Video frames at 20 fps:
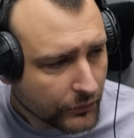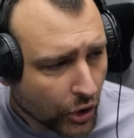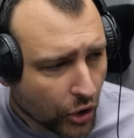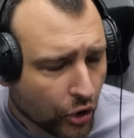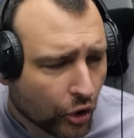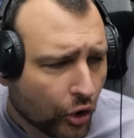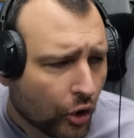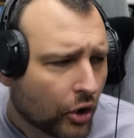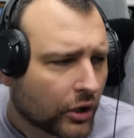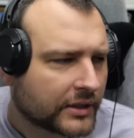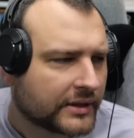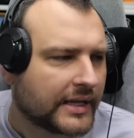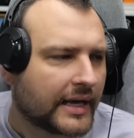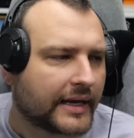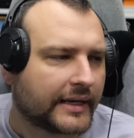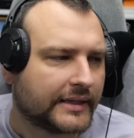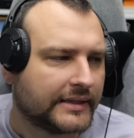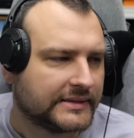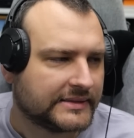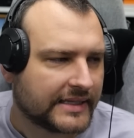Hawk
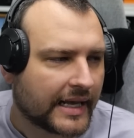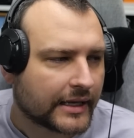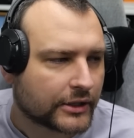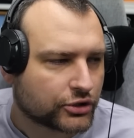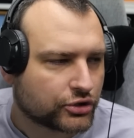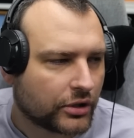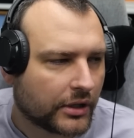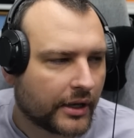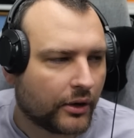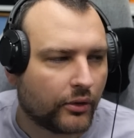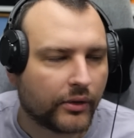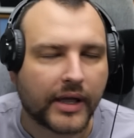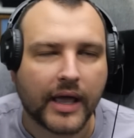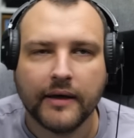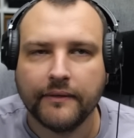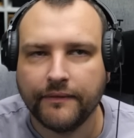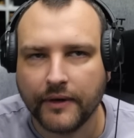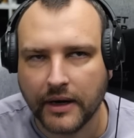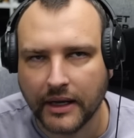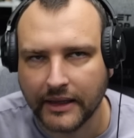30 is actually okay
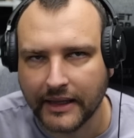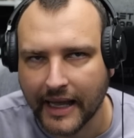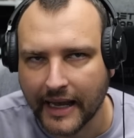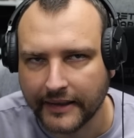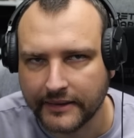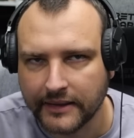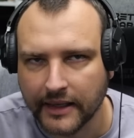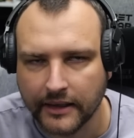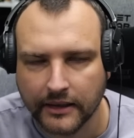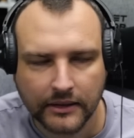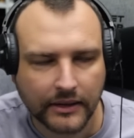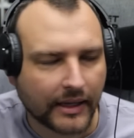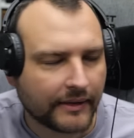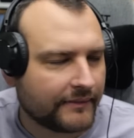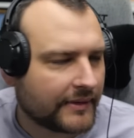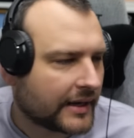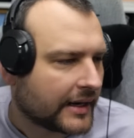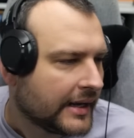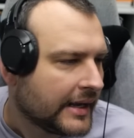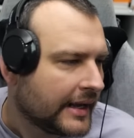for a light tank
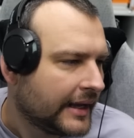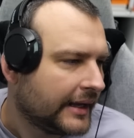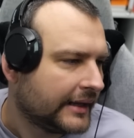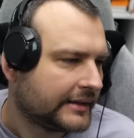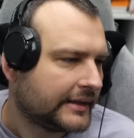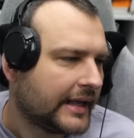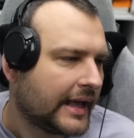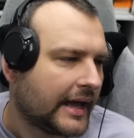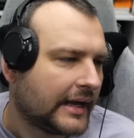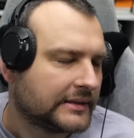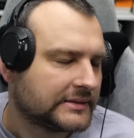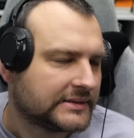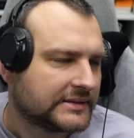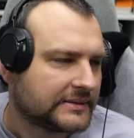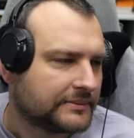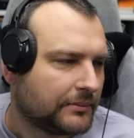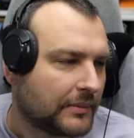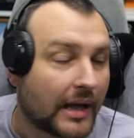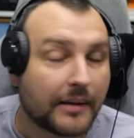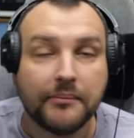lover. It
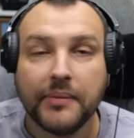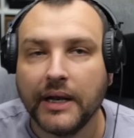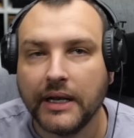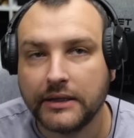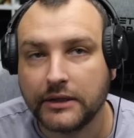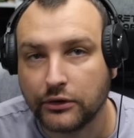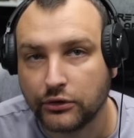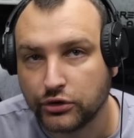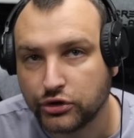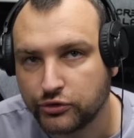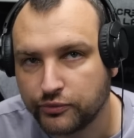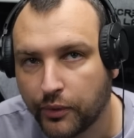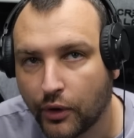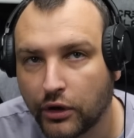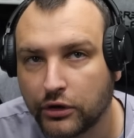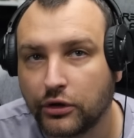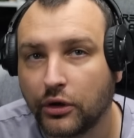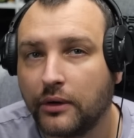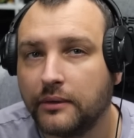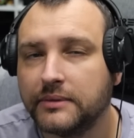has ability to
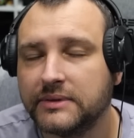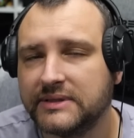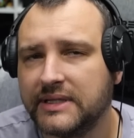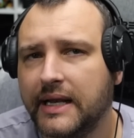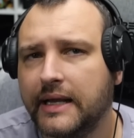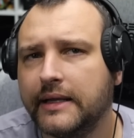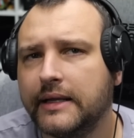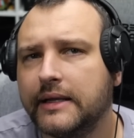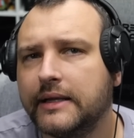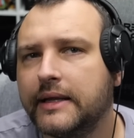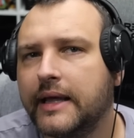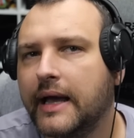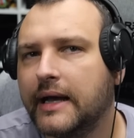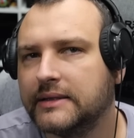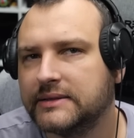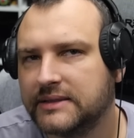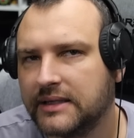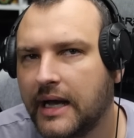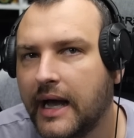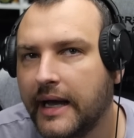spot, obviously, and it
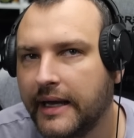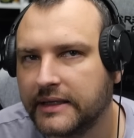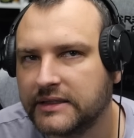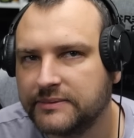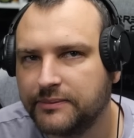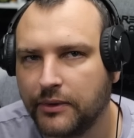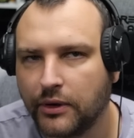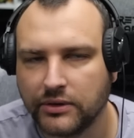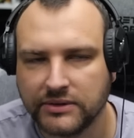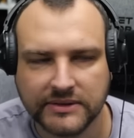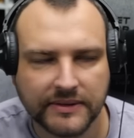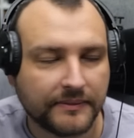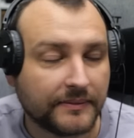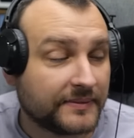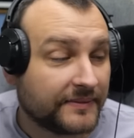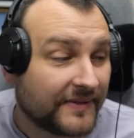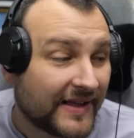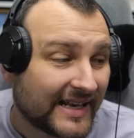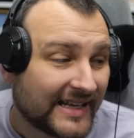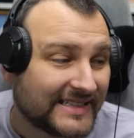has high explosive,
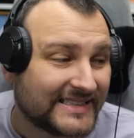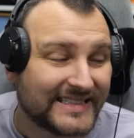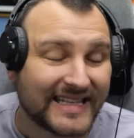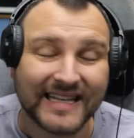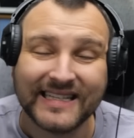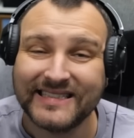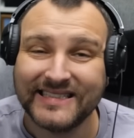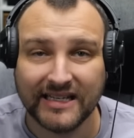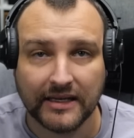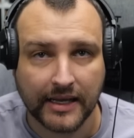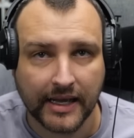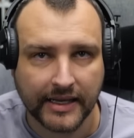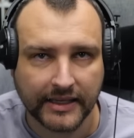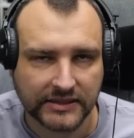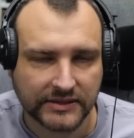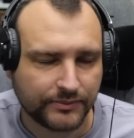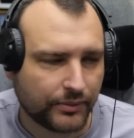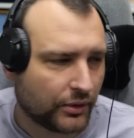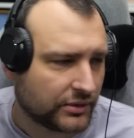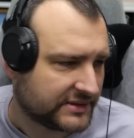very sexy high
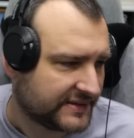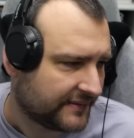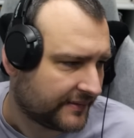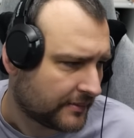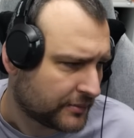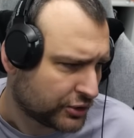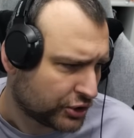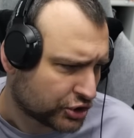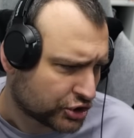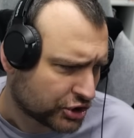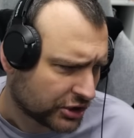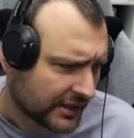explosive ammunition.